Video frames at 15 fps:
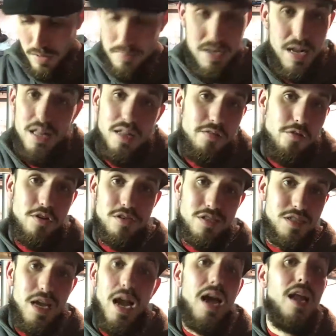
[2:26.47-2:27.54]
I mean, I love
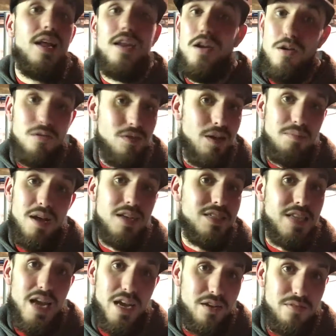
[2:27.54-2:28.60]
horses. I'm not
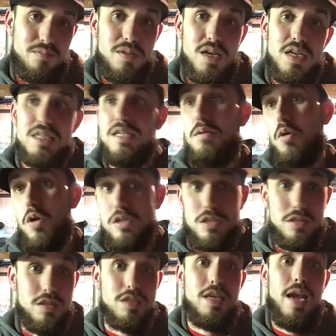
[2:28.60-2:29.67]
scared of them. Some
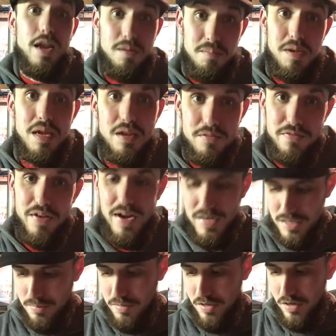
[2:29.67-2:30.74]
horses are scared of me, in
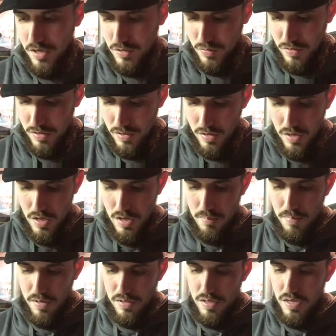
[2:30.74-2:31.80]
fact, to be honest with you.
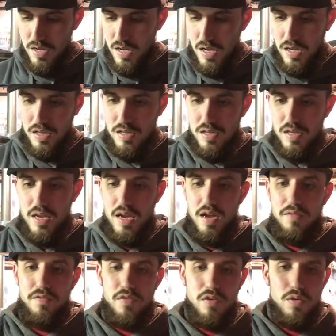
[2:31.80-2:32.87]
But,
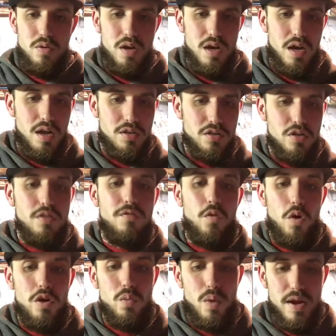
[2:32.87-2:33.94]
if you, do you
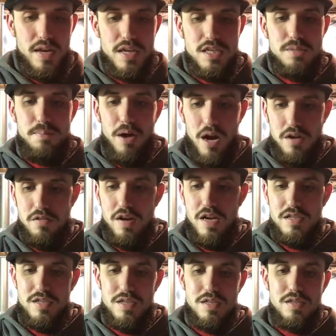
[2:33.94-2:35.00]
avoid weddings, barn
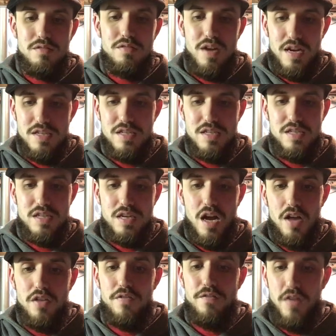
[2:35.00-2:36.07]
raisings, and
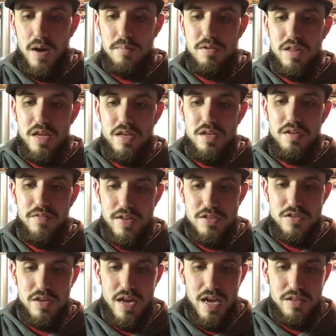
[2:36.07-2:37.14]
other farm-related
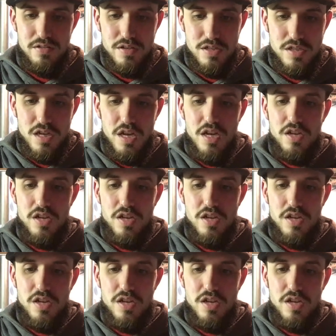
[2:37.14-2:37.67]
events or gatherings?